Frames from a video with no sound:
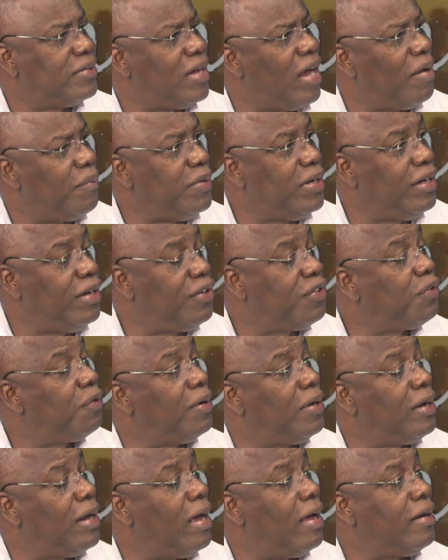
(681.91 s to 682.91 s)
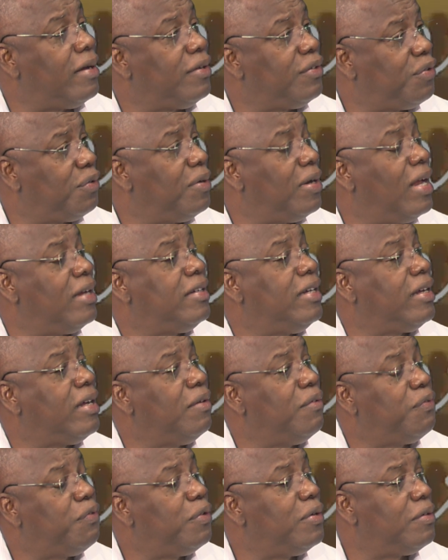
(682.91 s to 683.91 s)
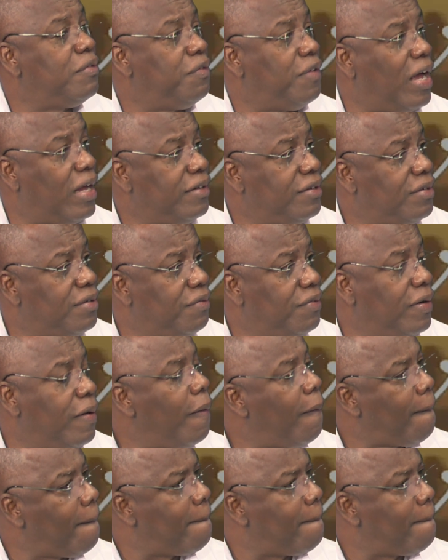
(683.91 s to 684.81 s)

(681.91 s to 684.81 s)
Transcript: happening in Trinidad and Trinidad taking full advantage of it.